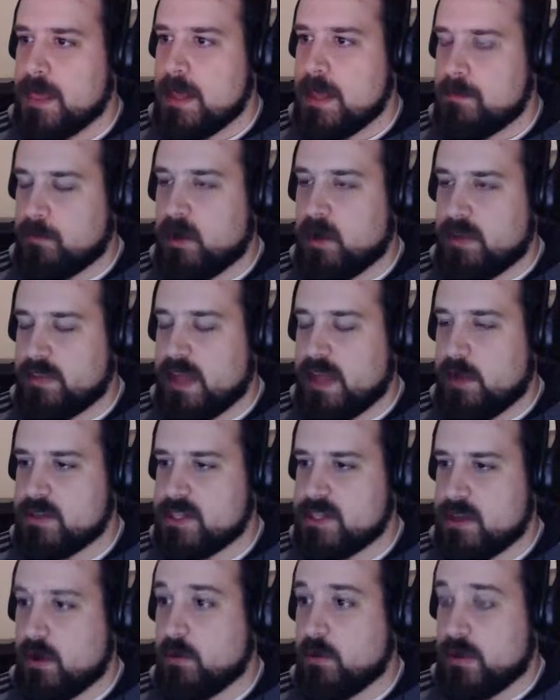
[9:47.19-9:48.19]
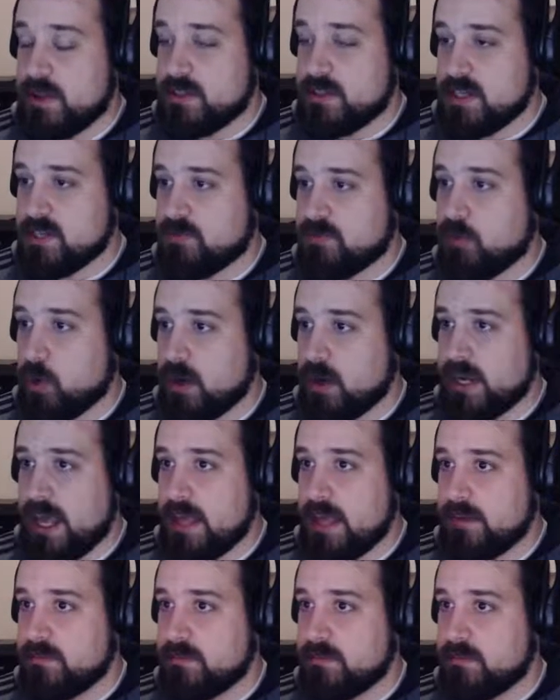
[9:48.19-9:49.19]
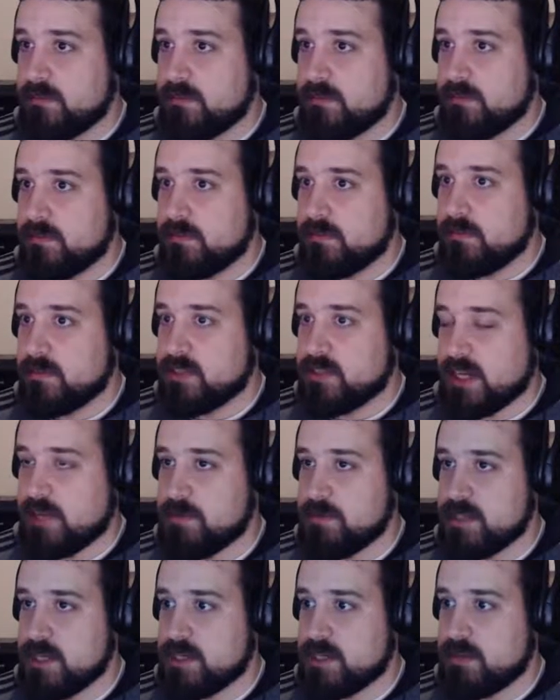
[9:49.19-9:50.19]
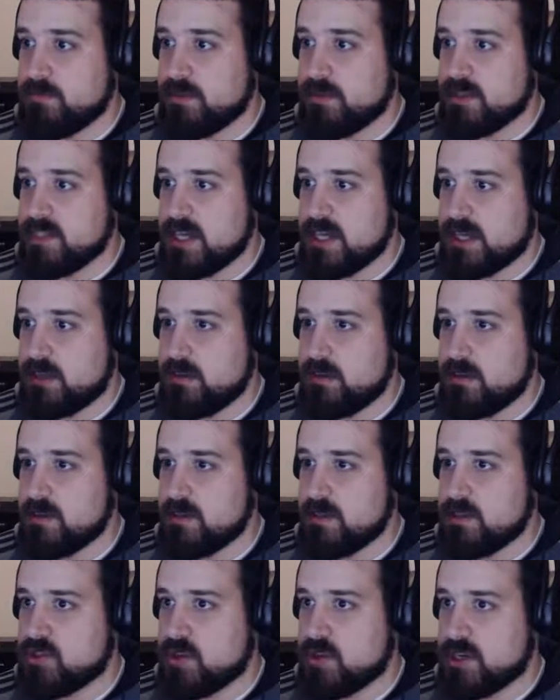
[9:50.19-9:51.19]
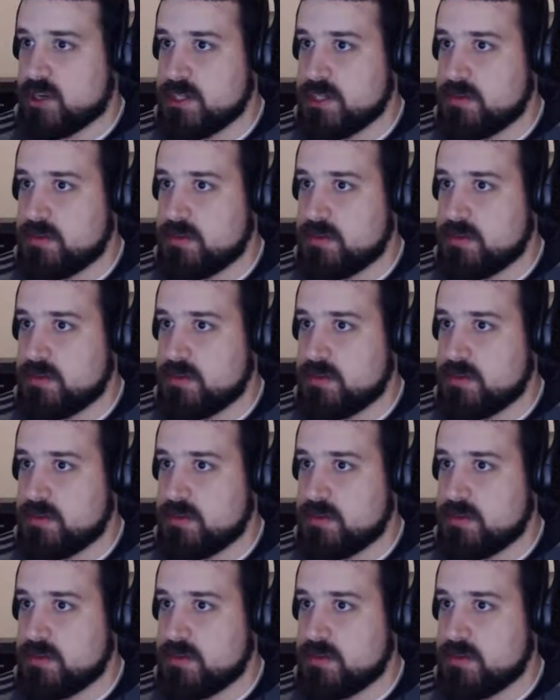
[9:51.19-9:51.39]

Well, now it's oh, it says four again. Second position for the second in instruction.